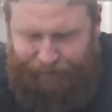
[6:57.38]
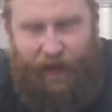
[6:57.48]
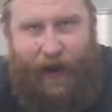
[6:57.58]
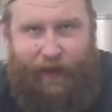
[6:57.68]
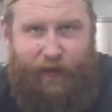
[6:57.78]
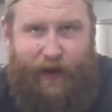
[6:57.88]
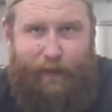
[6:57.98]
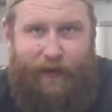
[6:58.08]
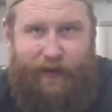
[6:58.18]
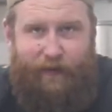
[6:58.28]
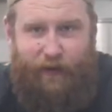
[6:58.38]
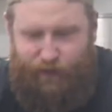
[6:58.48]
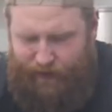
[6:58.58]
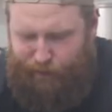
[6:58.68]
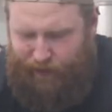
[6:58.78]
Highly recommend you give this
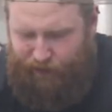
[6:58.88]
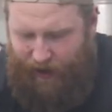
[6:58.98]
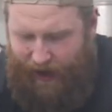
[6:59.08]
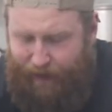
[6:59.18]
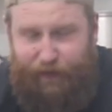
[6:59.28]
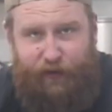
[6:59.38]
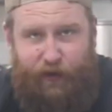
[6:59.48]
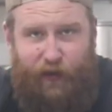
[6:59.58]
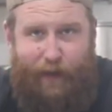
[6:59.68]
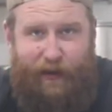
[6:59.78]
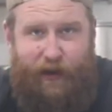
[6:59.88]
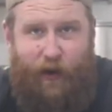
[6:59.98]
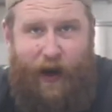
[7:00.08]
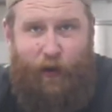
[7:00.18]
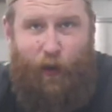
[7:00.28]
recipe a try. If you do, let me know
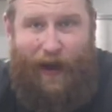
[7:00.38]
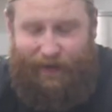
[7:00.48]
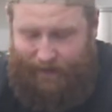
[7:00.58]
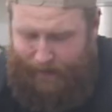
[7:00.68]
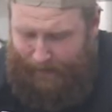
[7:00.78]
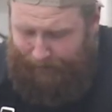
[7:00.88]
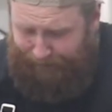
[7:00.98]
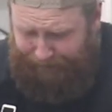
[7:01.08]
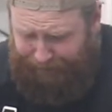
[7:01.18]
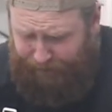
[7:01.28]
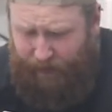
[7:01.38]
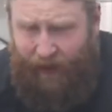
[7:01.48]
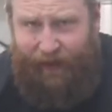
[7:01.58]
how it went. I'd